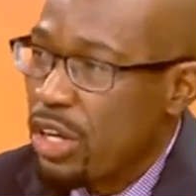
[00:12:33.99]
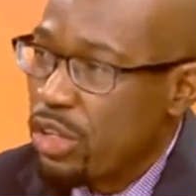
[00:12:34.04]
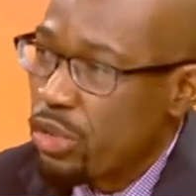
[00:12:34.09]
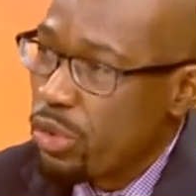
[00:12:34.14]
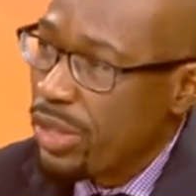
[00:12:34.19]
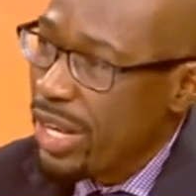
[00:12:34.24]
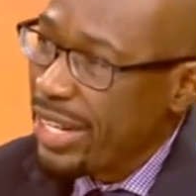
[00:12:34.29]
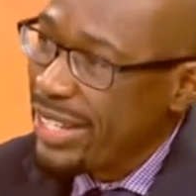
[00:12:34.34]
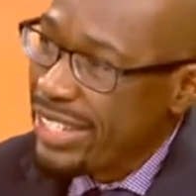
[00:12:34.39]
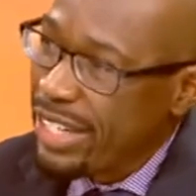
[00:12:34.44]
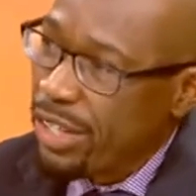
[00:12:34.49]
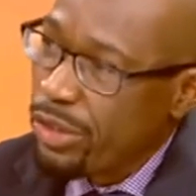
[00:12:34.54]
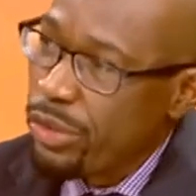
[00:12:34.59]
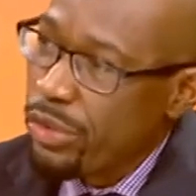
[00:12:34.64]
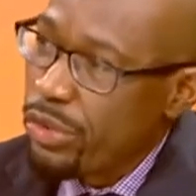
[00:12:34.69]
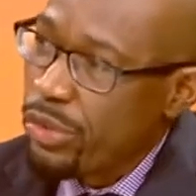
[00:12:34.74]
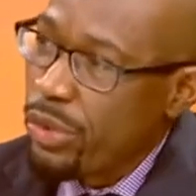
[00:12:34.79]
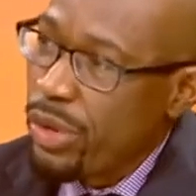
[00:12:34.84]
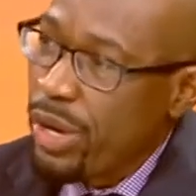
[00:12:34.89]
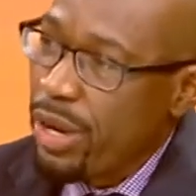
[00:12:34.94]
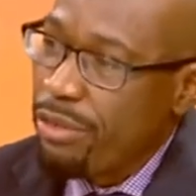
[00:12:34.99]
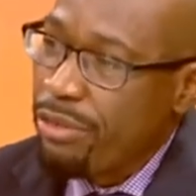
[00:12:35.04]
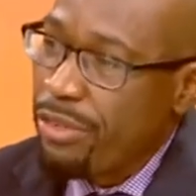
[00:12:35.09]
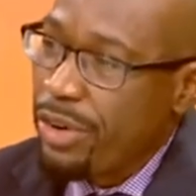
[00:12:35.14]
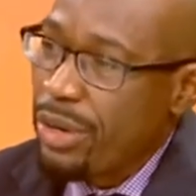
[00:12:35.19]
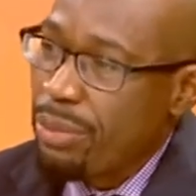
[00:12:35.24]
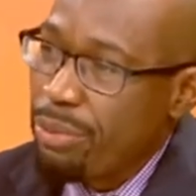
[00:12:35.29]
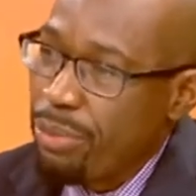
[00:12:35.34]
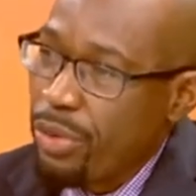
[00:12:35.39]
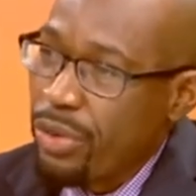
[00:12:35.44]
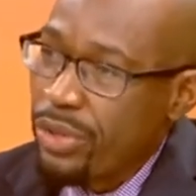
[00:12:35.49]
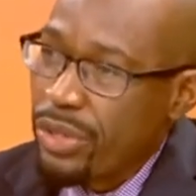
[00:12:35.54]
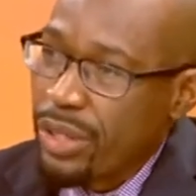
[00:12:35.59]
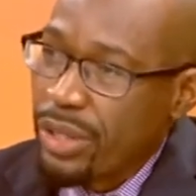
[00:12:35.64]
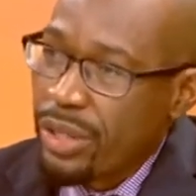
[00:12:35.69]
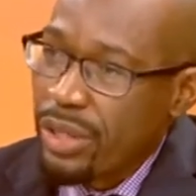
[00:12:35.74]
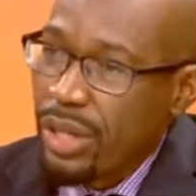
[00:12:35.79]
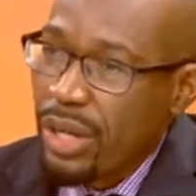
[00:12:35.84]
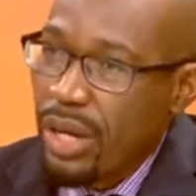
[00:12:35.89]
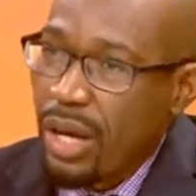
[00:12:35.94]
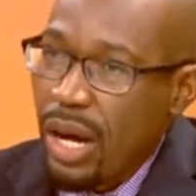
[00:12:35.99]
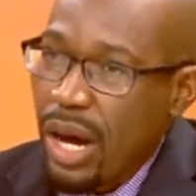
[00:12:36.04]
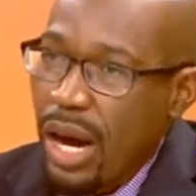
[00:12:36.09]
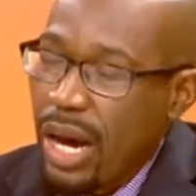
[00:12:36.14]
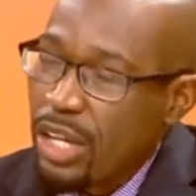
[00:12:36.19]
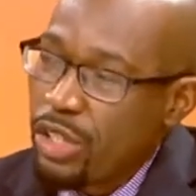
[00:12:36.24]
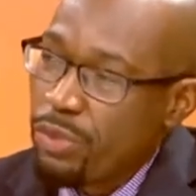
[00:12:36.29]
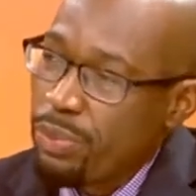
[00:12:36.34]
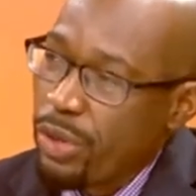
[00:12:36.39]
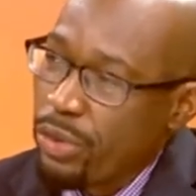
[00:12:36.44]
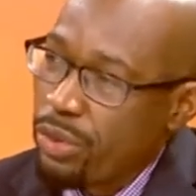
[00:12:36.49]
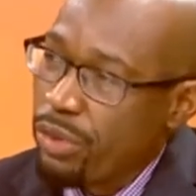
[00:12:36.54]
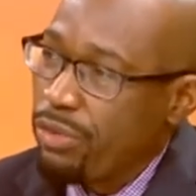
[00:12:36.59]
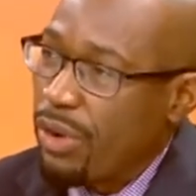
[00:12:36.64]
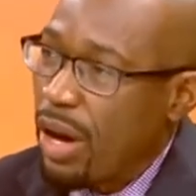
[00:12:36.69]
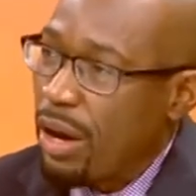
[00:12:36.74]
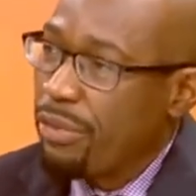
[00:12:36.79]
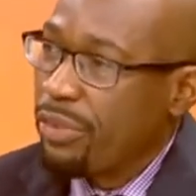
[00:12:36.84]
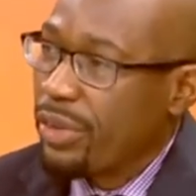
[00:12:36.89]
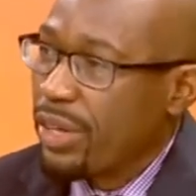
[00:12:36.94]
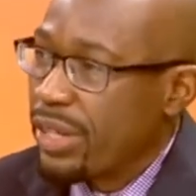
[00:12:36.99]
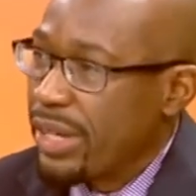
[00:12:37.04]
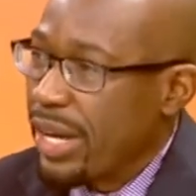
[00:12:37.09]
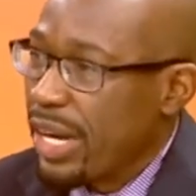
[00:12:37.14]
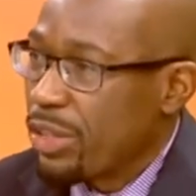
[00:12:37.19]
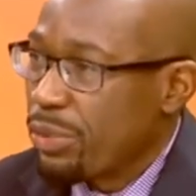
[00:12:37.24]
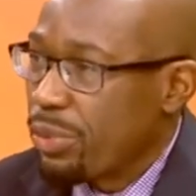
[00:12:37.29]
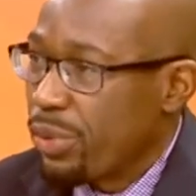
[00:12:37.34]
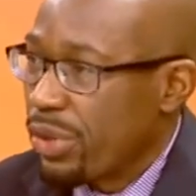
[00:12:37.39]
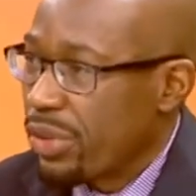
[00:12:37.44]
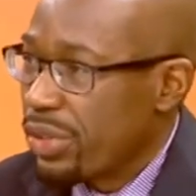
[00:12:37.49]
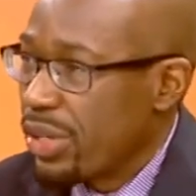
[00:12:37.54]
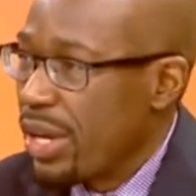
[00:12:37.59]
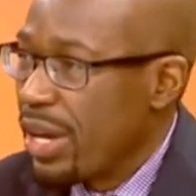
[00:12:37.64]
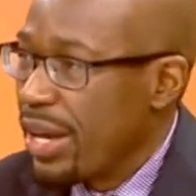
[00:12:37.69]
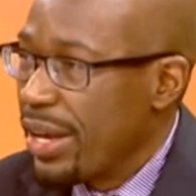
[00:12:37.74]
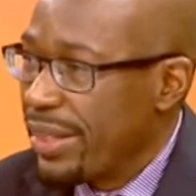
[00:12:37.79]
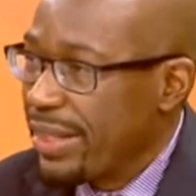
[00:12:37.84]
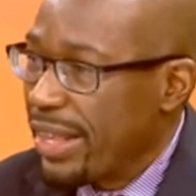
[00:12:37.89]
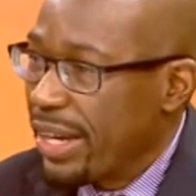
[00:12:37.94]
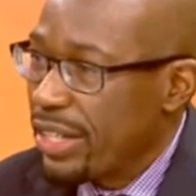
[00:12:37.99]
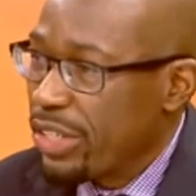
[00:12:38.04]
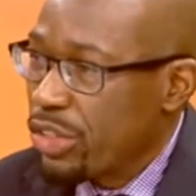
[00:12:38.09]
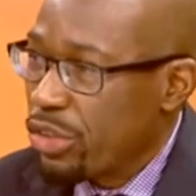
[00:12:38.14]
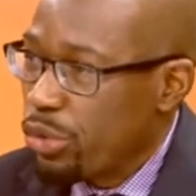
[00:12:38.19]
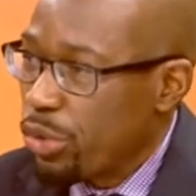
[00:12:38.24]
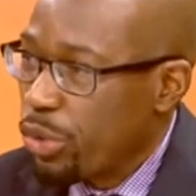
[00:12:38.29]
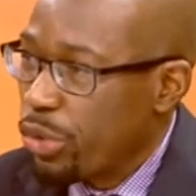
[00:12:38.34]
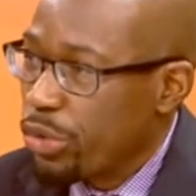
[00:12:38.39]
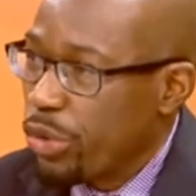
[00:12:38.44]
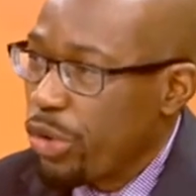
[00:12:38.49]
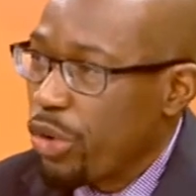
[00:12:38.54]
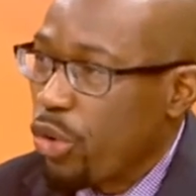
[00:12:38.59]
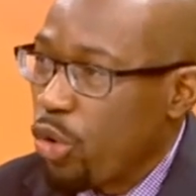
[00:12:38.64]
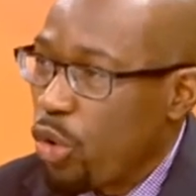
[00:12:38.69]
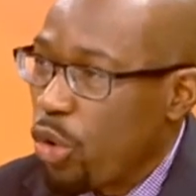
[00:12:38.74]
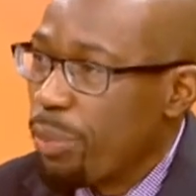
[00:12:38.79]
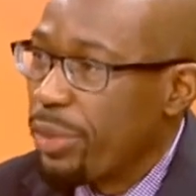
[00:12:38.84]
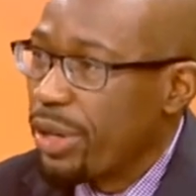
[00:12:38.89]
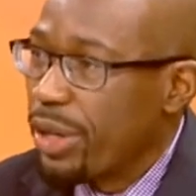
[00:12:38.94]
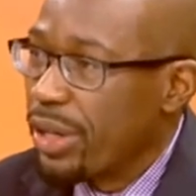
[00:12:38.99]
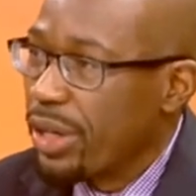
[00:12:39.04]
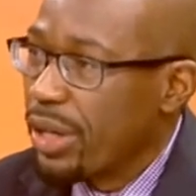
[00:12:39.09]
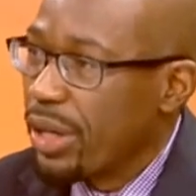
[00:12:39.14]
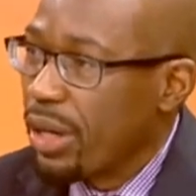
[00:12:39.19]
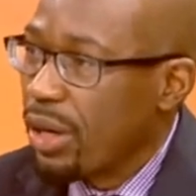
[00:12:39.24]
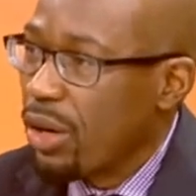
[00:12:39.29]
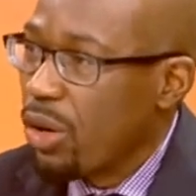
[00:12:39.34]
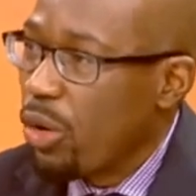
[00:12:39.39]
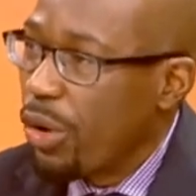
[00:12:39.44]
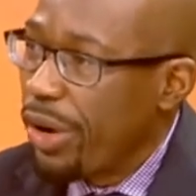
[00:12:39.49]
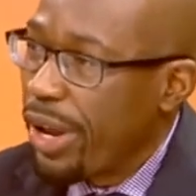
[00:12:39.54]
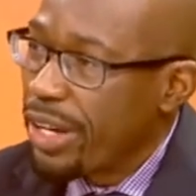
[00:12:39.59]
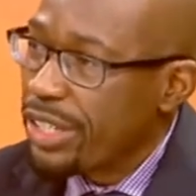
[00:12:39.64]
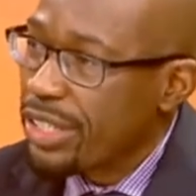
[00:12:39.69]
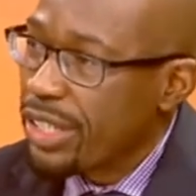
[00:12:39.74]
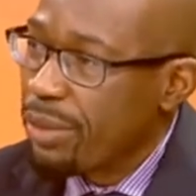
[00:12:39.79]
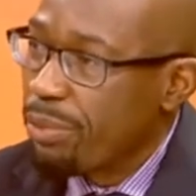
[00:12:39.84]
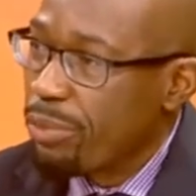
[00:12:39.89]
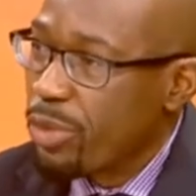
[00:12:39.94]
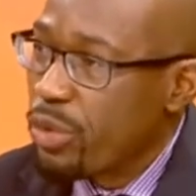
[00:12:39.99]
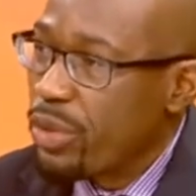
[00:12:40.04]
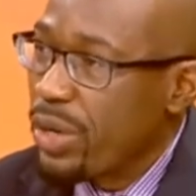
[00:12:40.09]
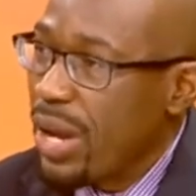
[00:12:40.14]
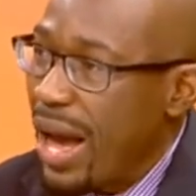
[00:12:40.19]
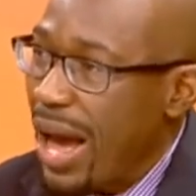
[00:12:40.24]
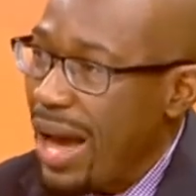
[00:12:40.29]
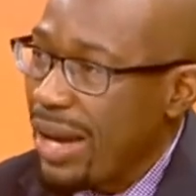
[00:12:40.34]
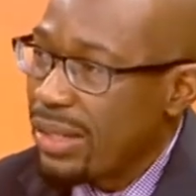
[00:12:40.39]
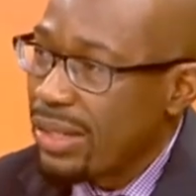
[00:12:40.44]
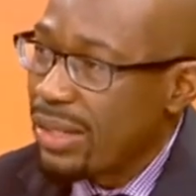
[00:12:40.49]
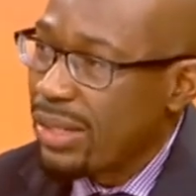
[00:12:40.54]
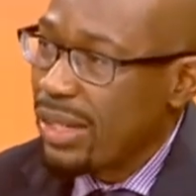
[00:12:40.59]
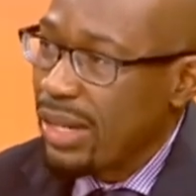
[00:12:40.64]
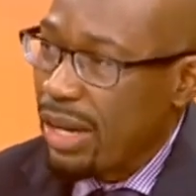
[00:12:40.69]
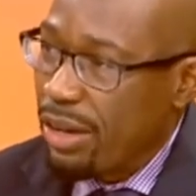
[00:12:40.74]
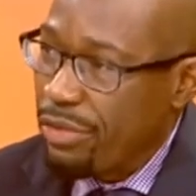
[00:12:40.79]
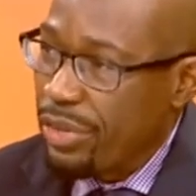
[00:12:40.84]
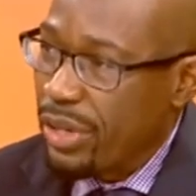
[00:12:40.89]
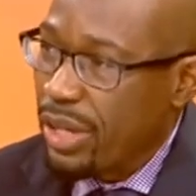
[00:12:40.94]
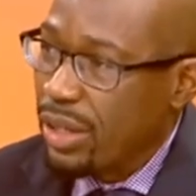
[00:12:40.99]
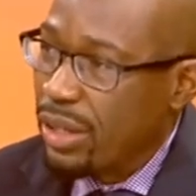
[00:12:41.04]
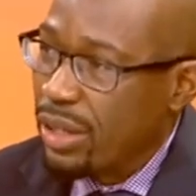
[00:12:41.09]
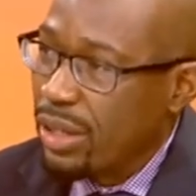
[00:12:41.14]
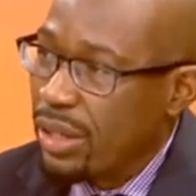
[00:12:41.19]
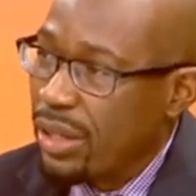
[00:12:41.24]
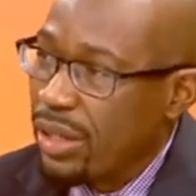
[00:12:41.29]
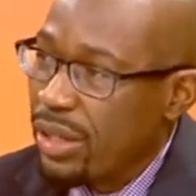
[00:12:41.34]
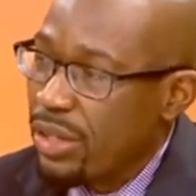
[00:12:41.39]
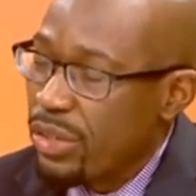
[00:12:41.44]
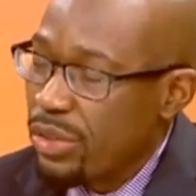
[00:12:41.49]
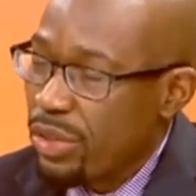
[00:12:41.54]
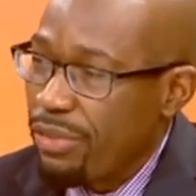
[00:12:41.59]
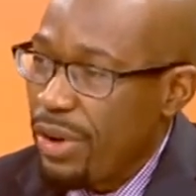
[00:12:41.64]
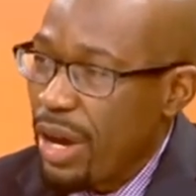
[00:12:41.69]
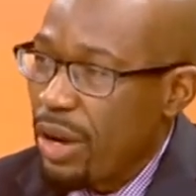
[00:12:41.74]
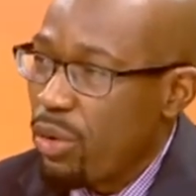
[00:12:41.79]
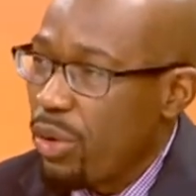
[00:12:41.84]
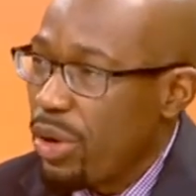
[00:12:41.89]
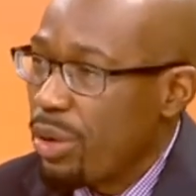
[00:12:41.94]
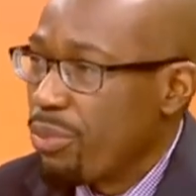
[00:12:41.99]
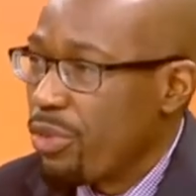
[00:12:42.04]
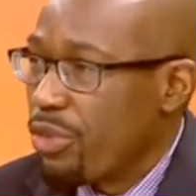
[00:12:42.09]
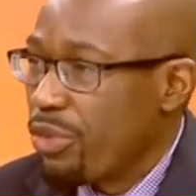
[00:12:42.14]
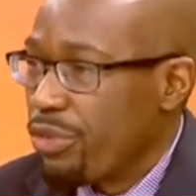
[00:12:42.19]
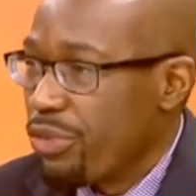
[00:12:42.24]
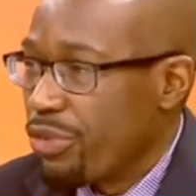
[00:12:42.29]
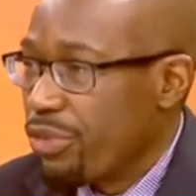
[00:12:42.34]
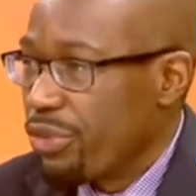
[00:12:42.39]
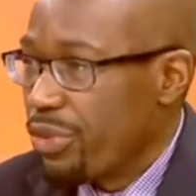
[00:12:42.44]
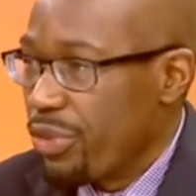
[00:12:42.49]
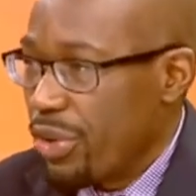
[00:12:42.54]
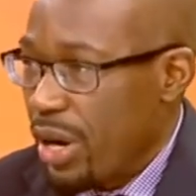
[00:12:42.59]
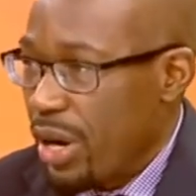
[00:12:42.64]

So that tells you a very important aspect of African diasporas, that socio-economic connection between us and Africa. So if I go and move,